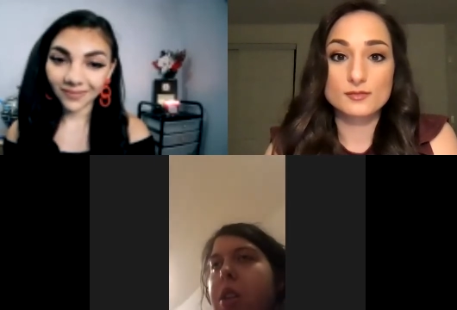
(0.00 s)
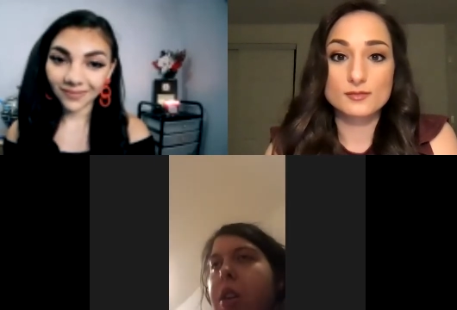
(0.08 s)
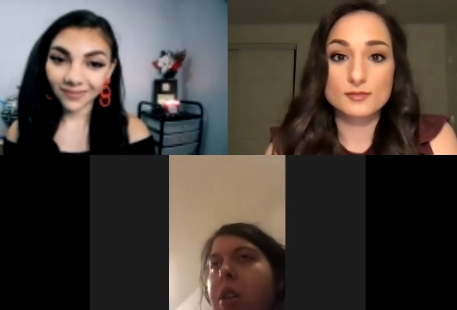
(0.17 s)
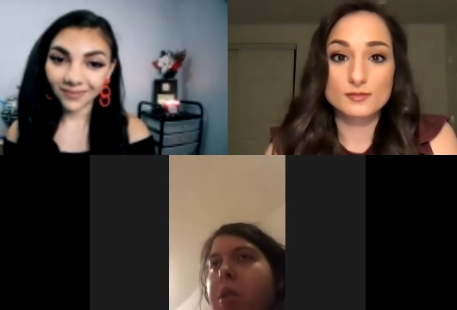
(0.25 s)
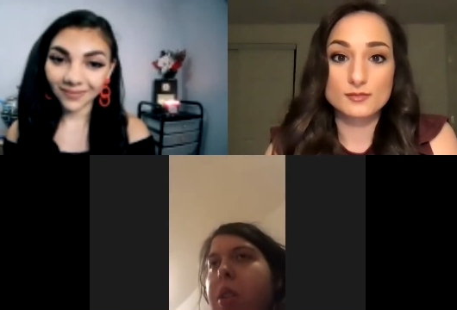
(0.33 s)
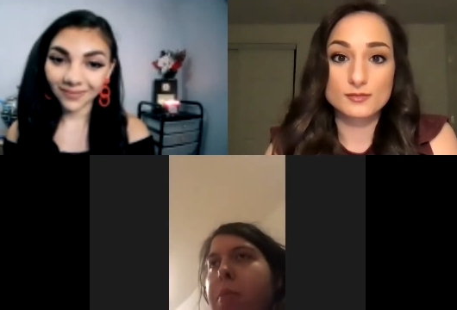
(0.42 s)

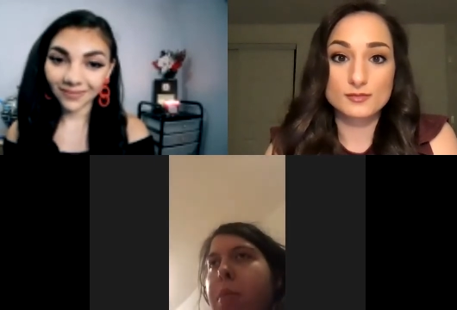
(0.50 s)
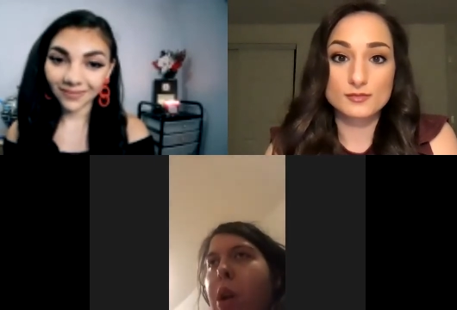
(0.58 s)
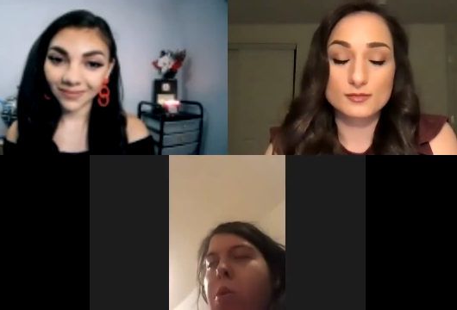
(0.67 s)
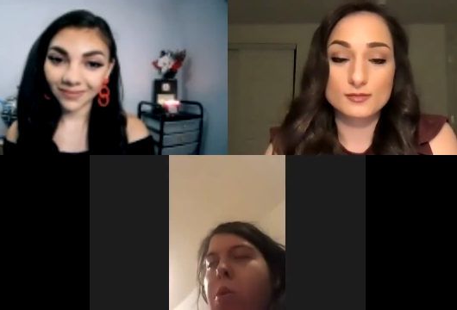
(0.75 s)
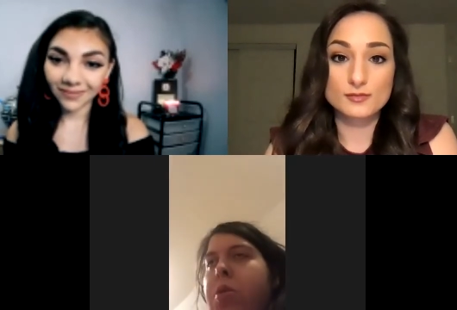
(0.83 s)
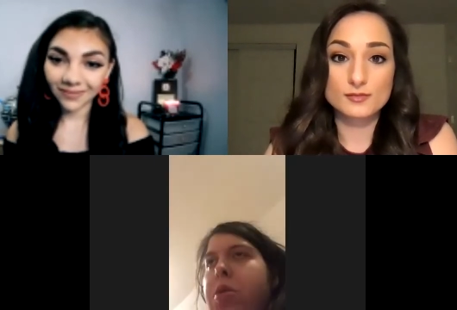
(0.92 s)
Speaker 1: because at my
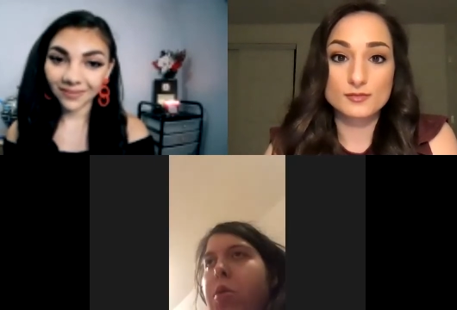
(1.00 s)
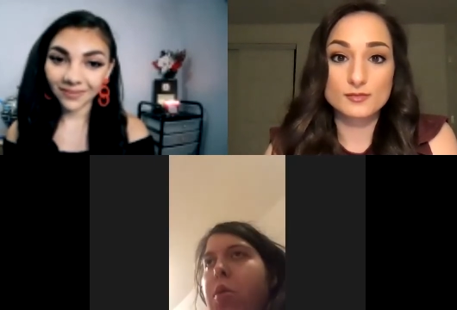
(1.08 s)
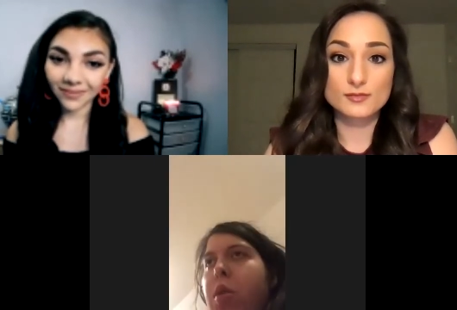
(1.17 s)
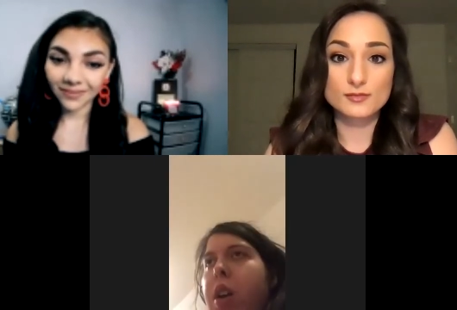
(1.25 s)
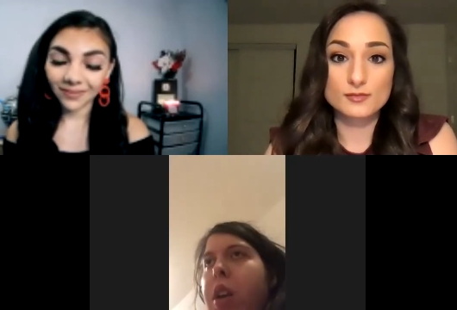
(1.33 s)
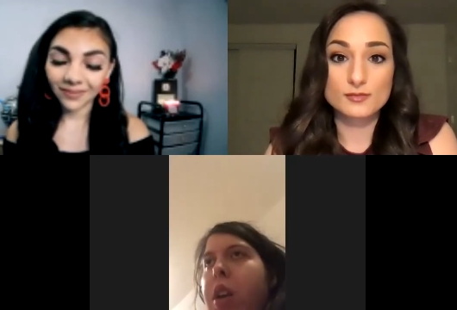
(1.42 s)
old school
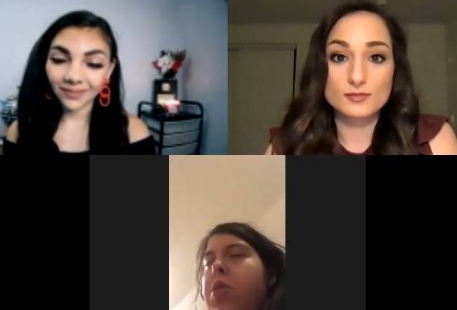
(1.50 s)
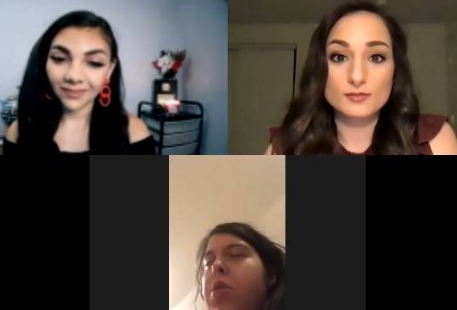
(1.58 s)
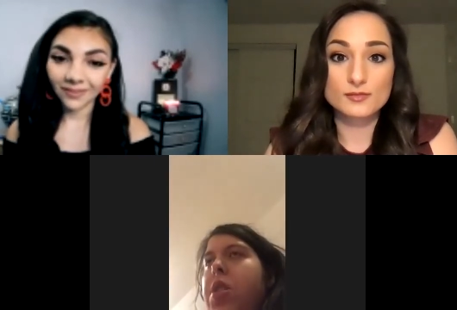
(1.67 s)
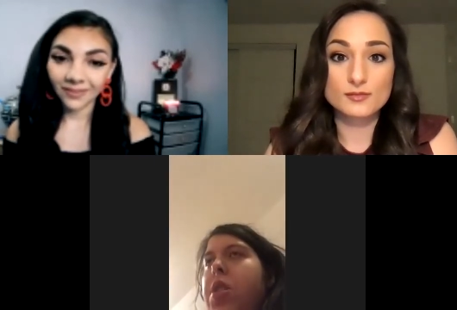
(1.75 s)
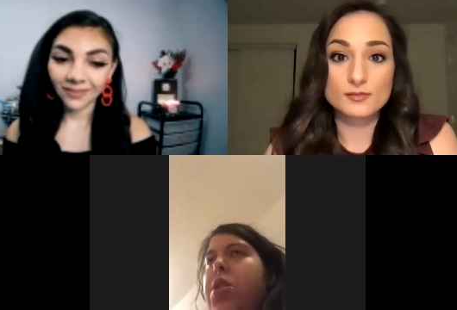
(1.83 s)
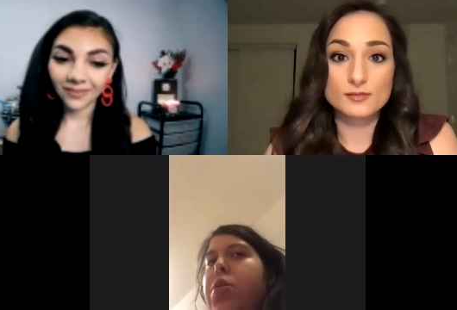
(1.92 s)
I used to
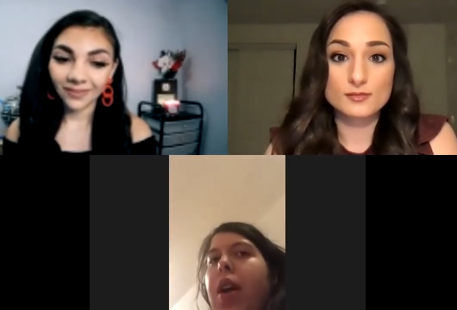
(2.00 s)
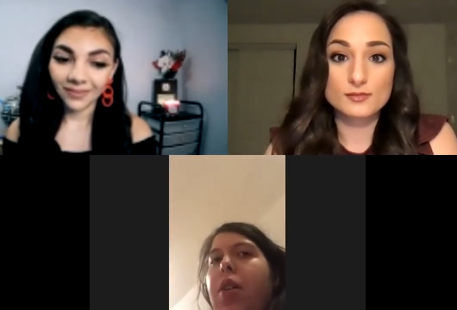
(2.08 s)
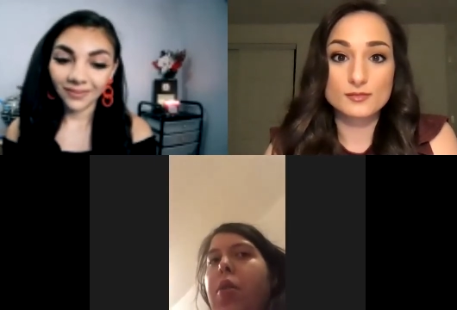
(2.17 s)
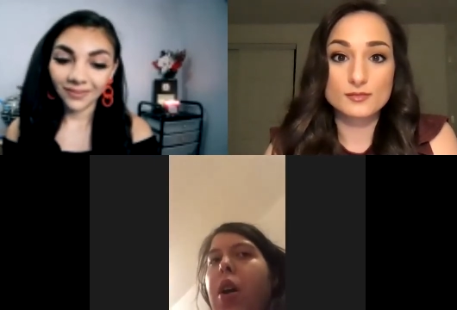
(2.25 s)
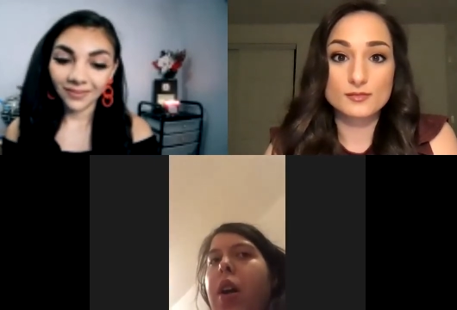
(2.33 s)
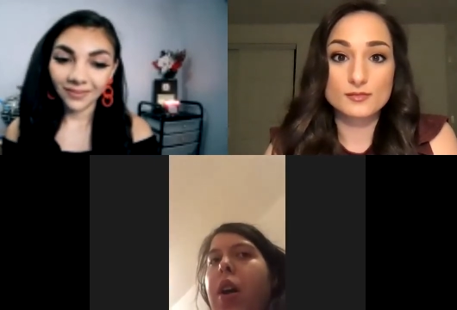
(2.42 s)
do that a
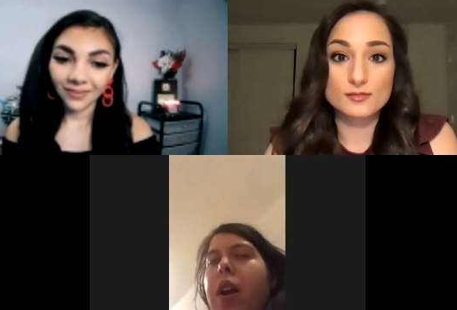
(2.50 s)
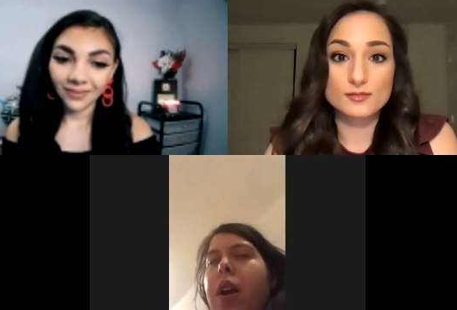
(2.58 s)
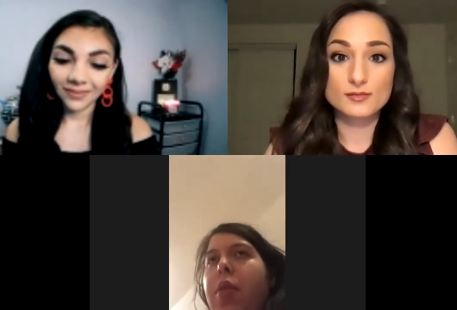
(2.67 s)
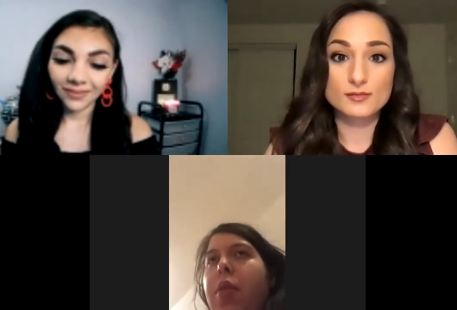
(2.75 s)
lot and I'd